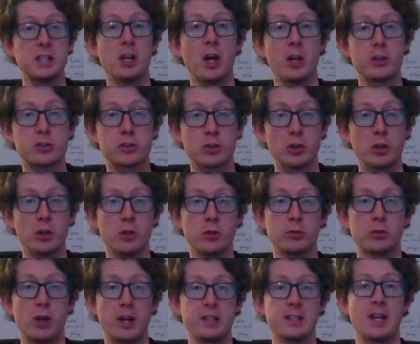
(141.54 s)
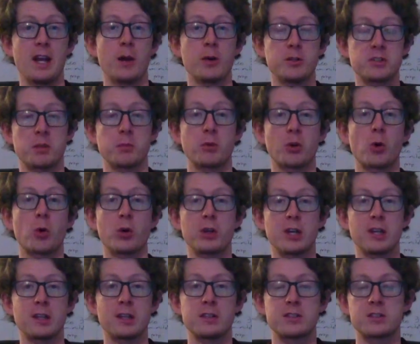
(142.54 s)
not true right now as I'm
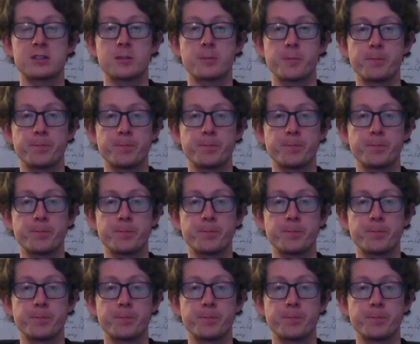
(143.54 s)
recording this.